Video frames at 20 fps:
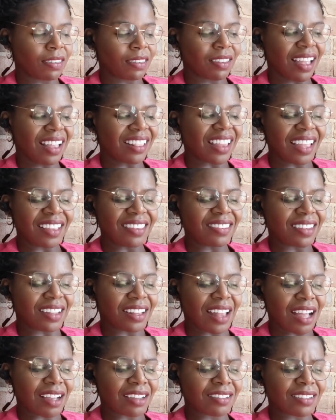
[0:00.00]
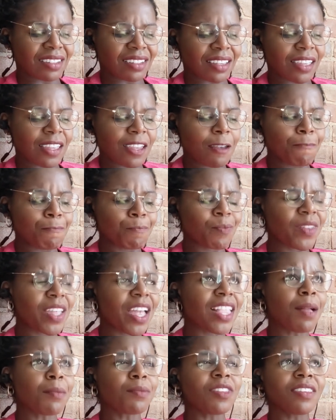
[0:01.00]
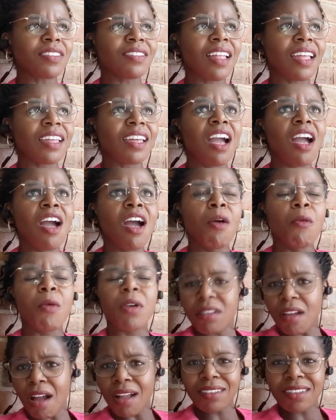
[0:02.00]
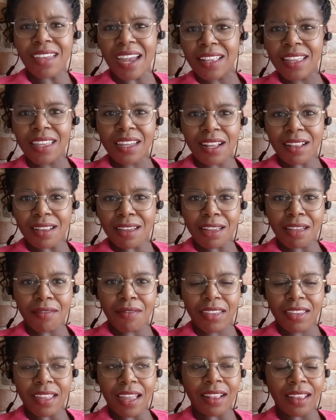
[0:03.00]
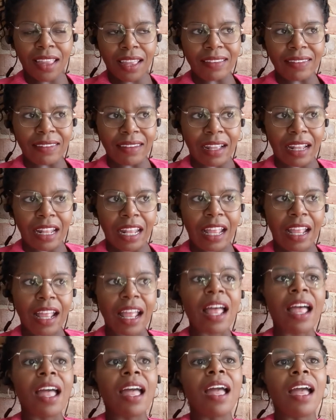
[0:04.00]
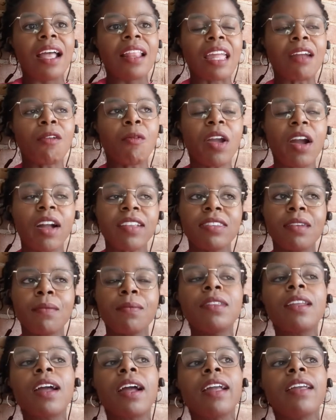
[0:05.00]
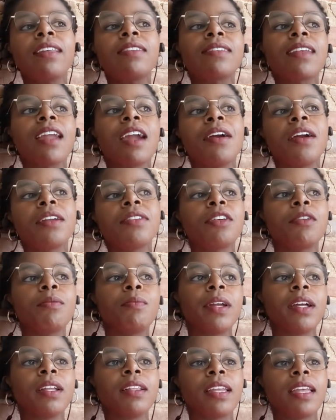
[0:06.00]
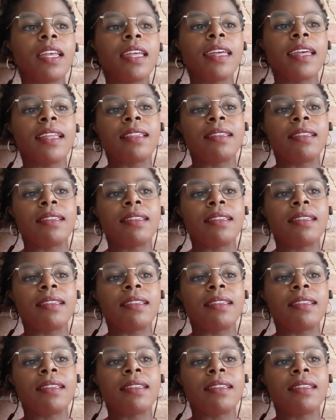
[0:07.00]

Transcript: Elendil, actually, and I'm just like, we're not getting a lot of Elendil. Like, we got some nice character building.